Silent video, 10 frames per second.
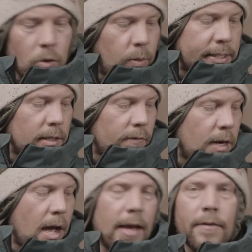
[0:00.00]
Quicksilver and
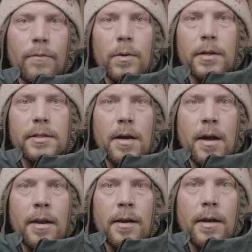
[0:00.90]
I have worked
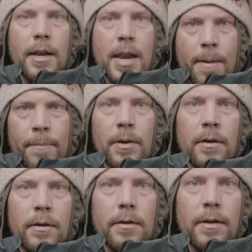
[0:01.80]
on a
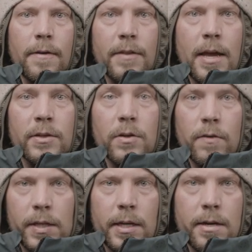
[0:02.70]
number of things
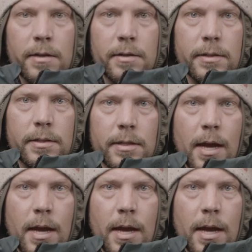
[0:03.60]
over the years.